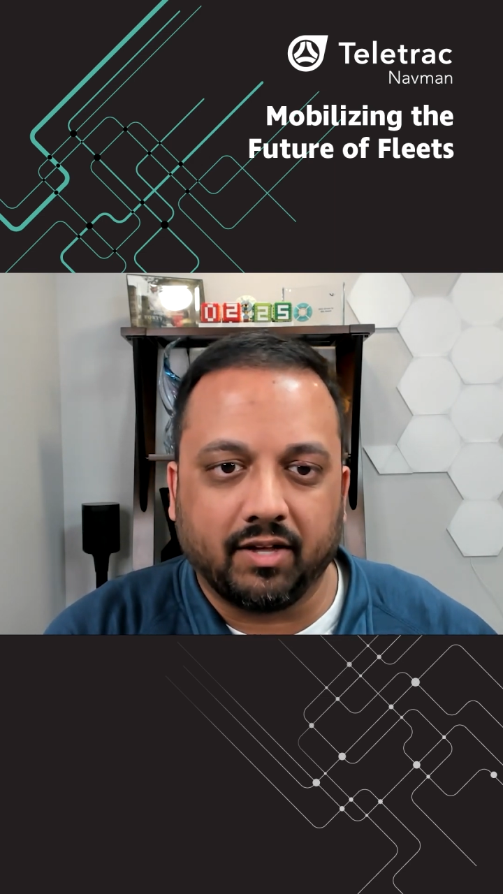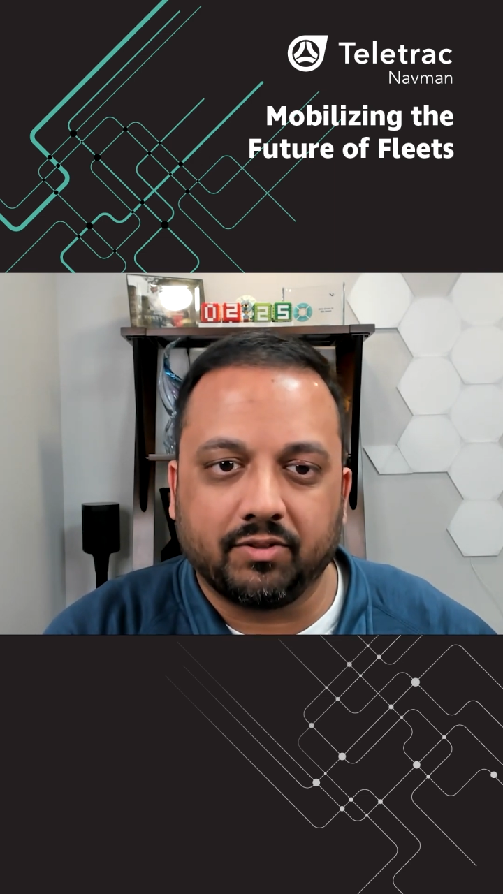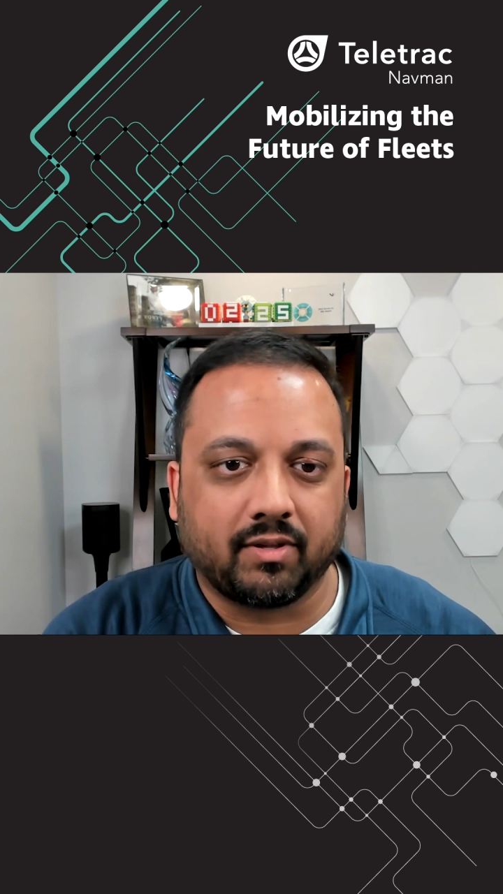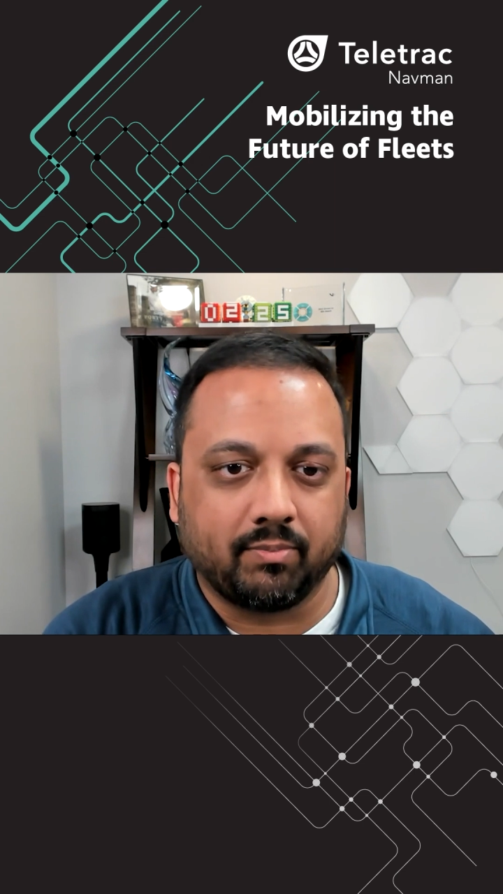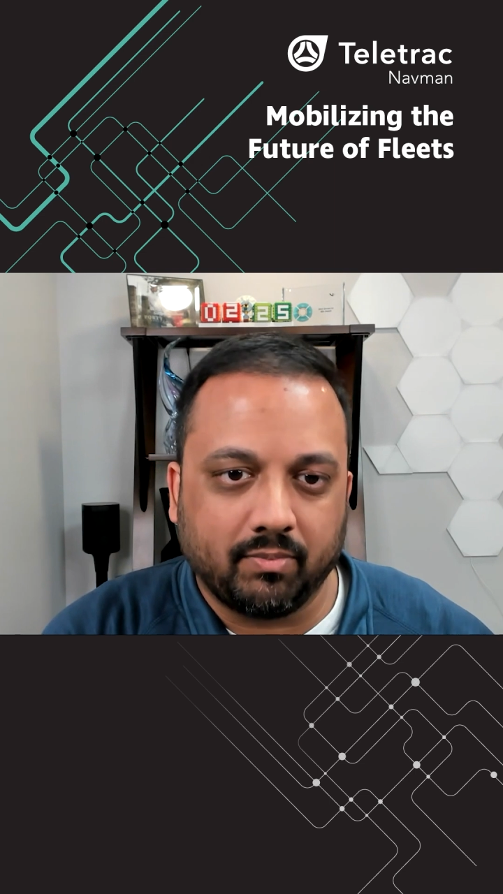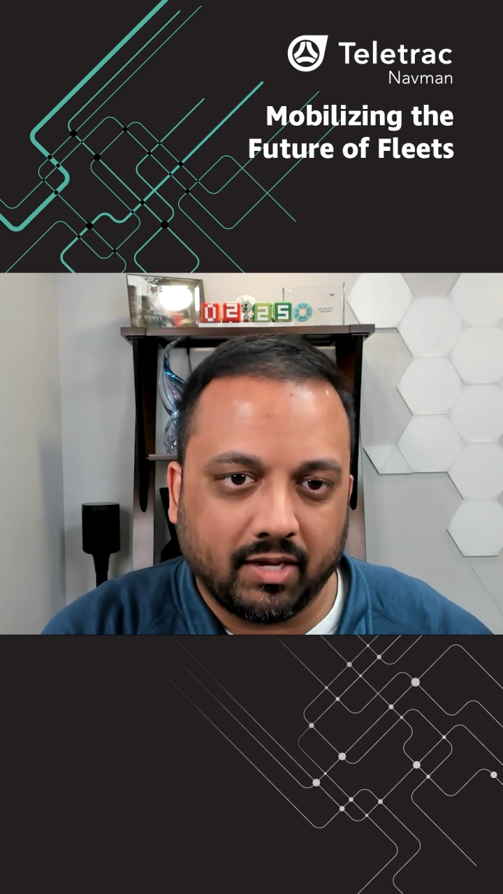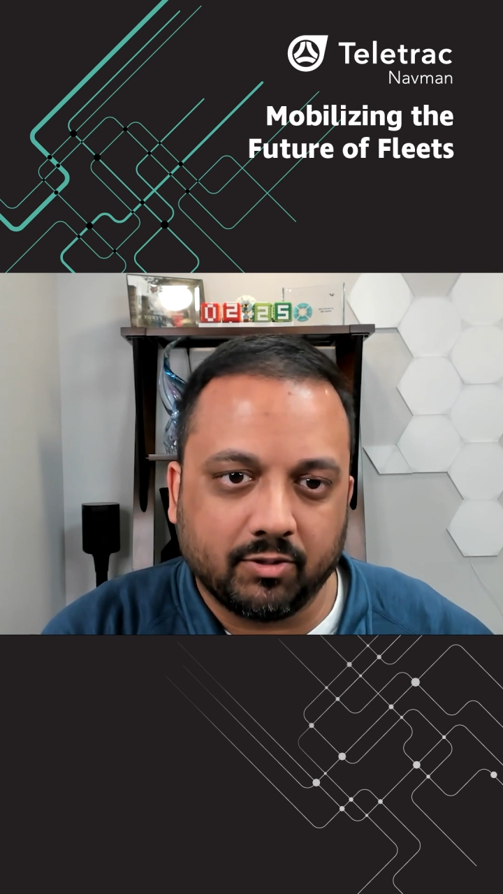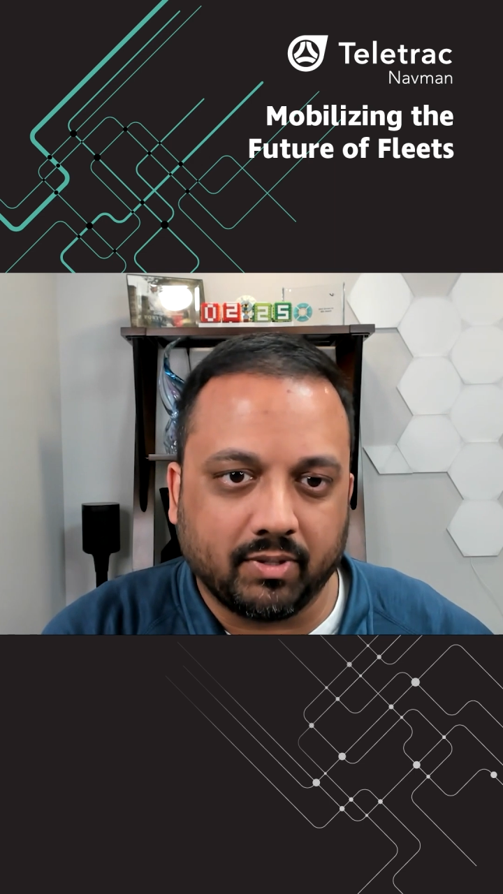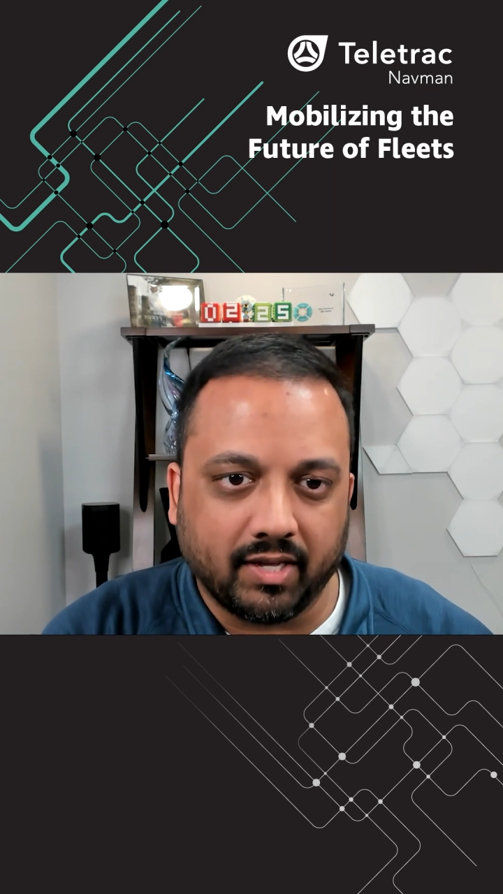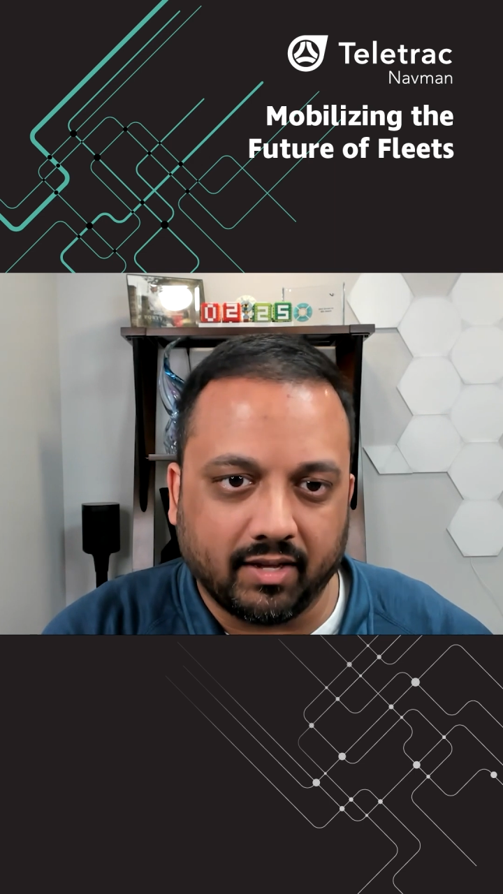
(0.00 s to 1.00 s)

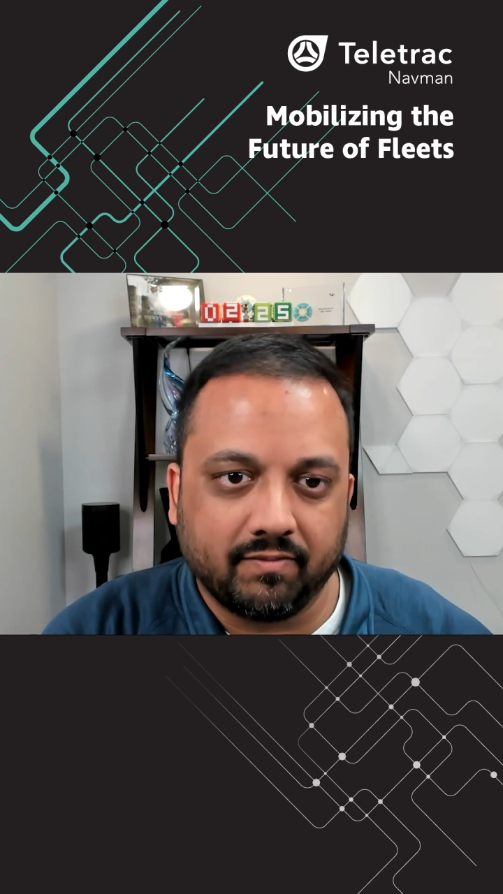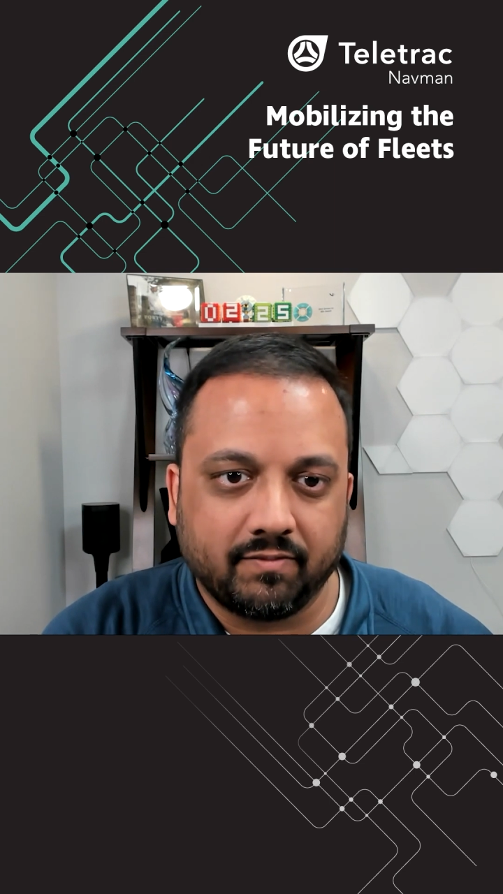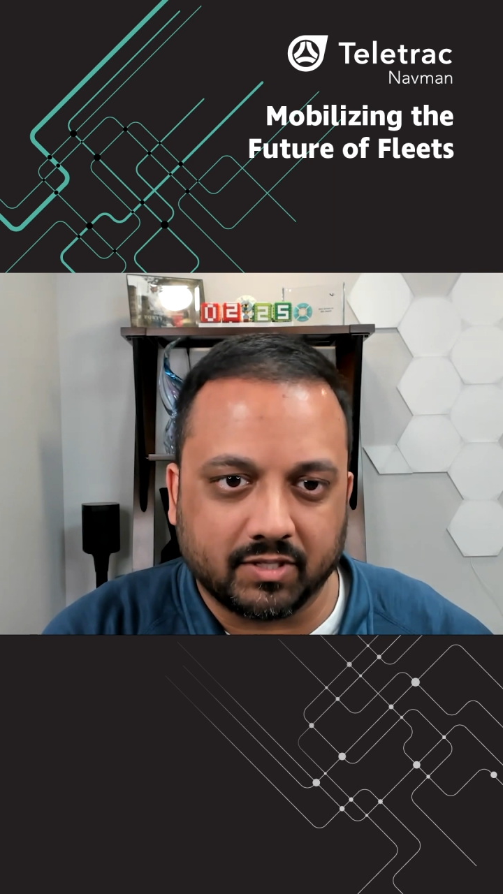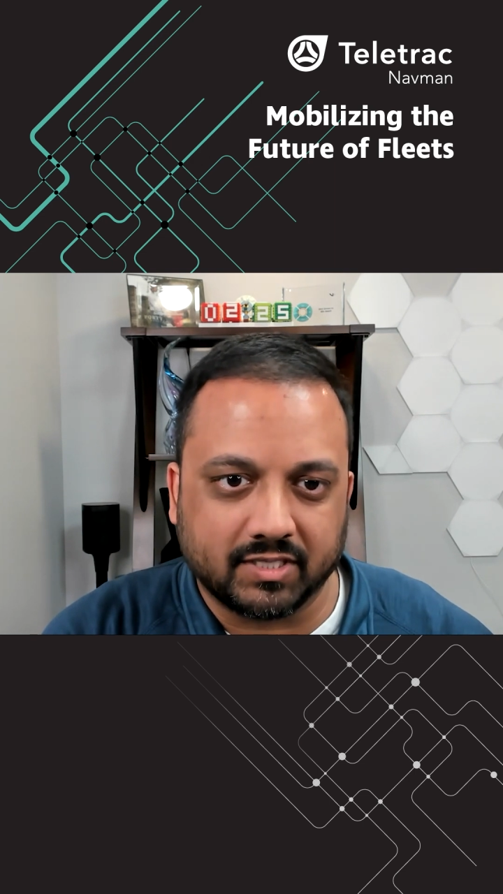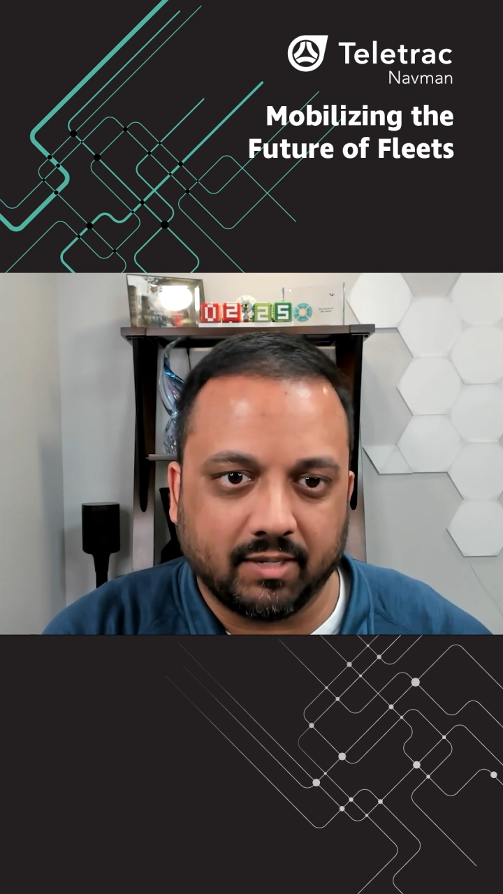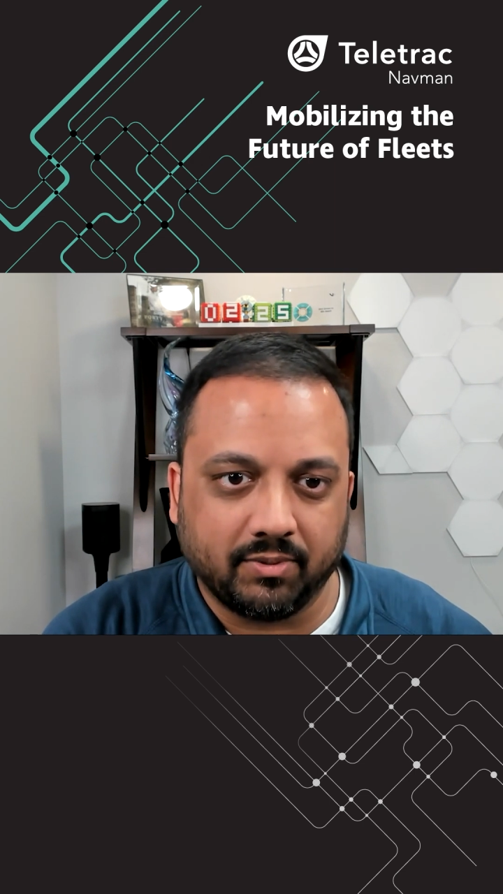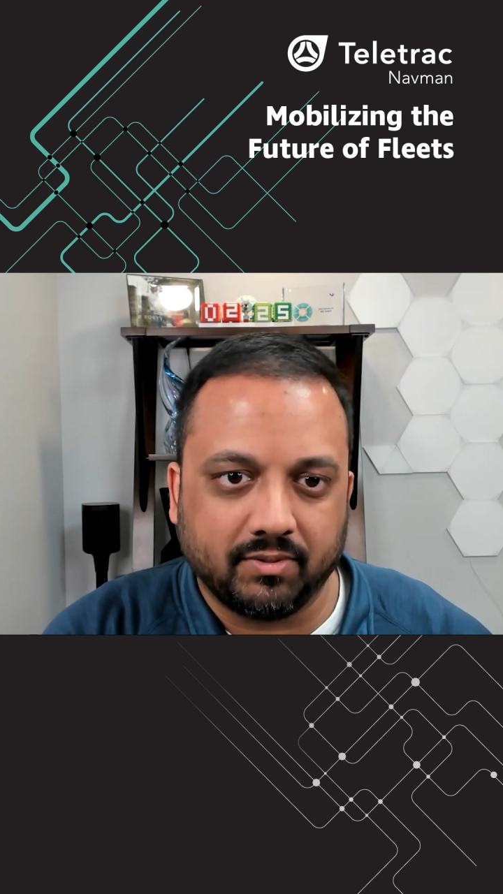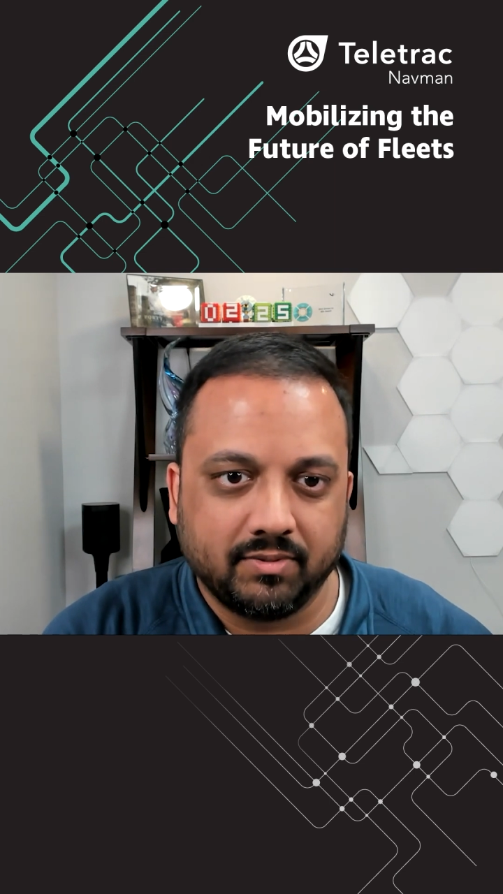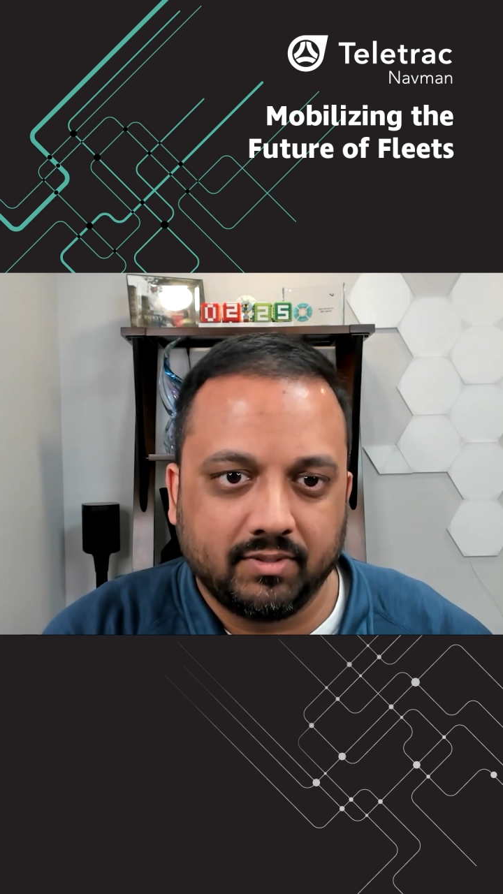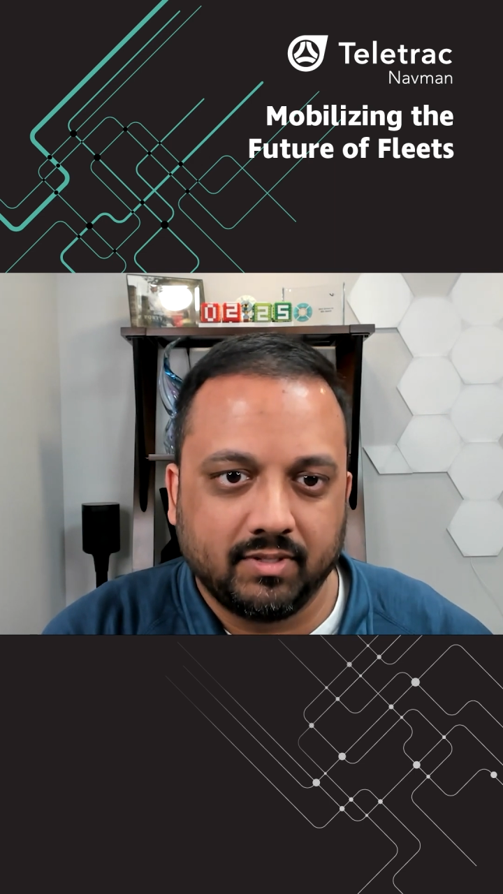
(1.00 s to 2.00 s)
health plan, for example.